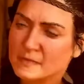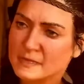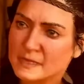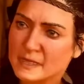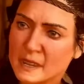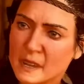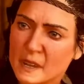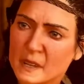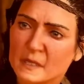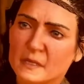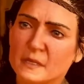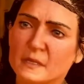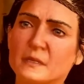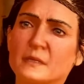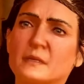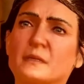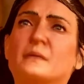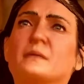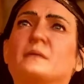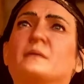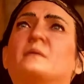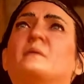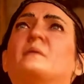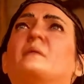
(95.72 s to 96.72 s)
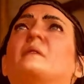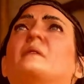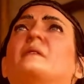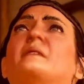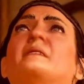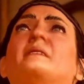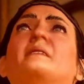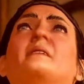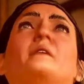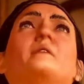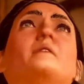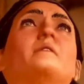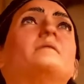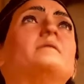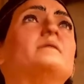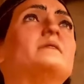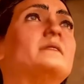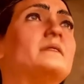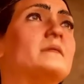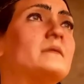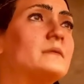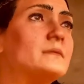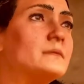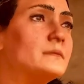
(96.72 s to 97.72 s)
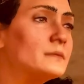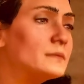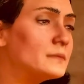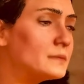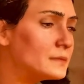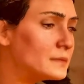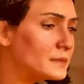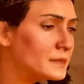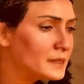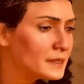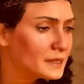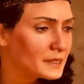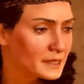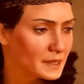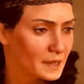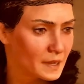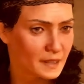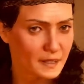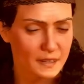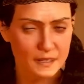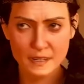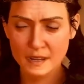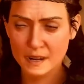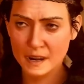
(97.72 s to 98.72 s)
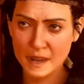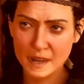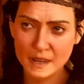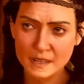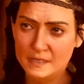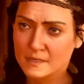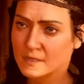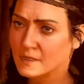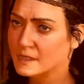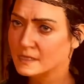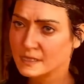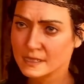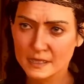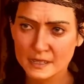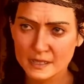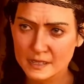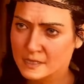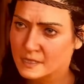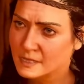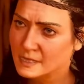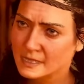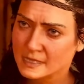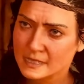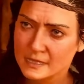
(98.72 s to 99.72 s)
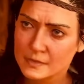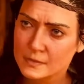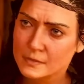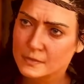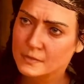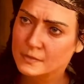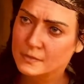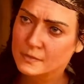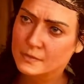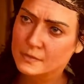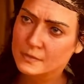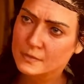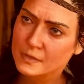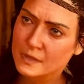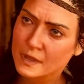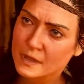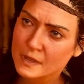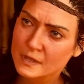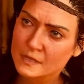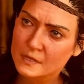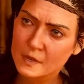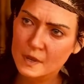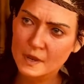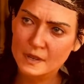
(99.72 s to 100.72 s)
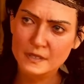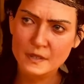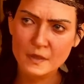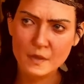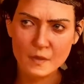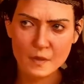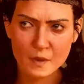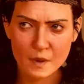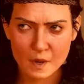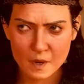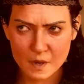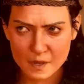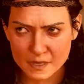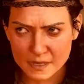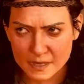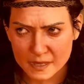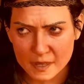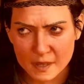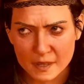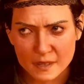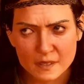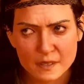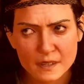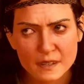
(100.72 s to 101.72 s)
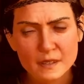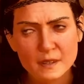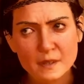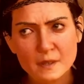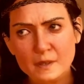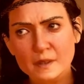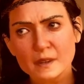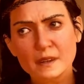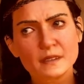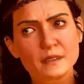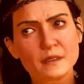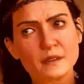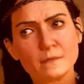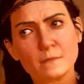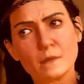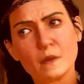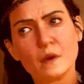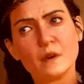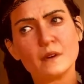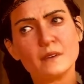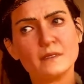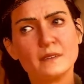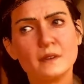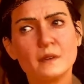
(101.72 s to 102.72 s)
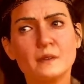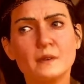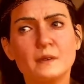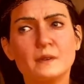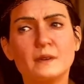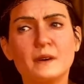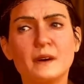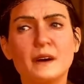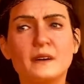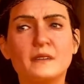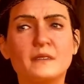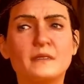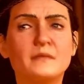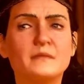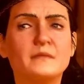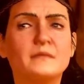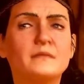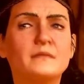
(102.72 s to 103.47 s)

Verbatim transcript: Yes, goodly Leofrith. He will die defending his king. And win or lose, he will send a hundred more of you to hell.